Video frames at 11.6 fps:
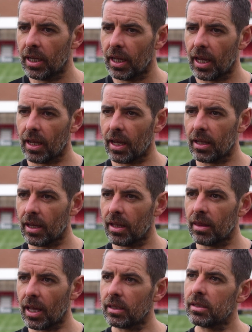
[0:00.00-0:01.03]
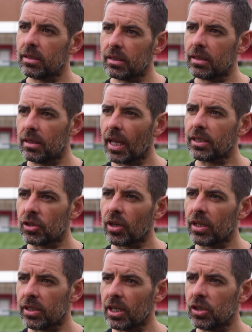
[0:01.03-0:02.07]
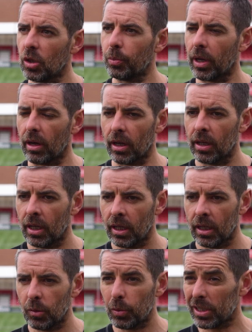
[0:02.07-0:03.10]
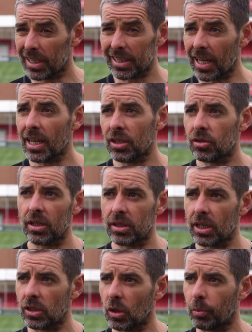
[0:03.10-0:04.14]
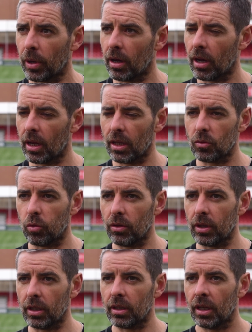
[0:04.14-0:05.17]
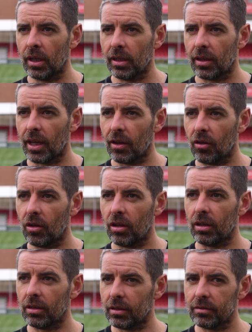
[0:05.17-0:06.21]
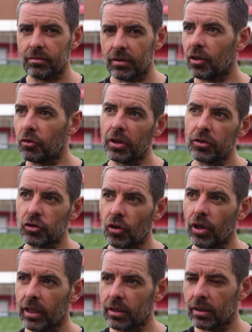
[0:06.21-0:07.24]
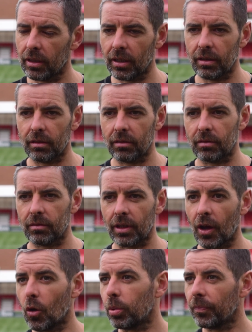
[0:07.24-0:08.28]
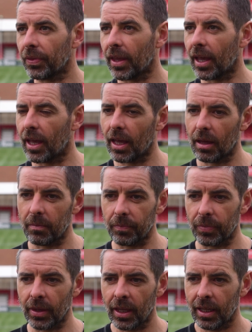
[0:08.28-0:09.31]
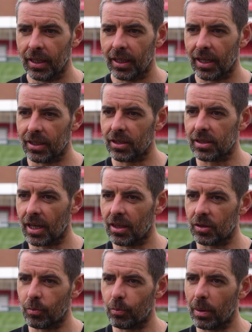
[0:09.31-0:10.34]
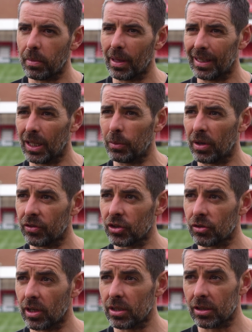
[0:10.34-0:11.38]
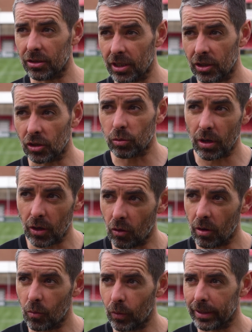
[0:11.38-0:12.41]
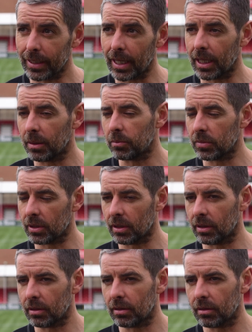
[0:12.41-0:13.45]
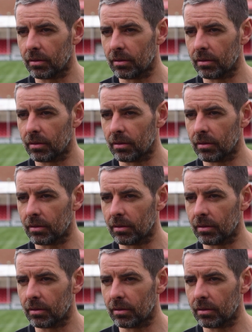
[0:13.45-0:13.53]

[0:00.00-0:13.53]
and that's a transitional period. But it's an exciting transitional period. It's one that they all are enjoying. I hope. And as I say, there's maybe a little bit of frustration because they just want to go and win games, and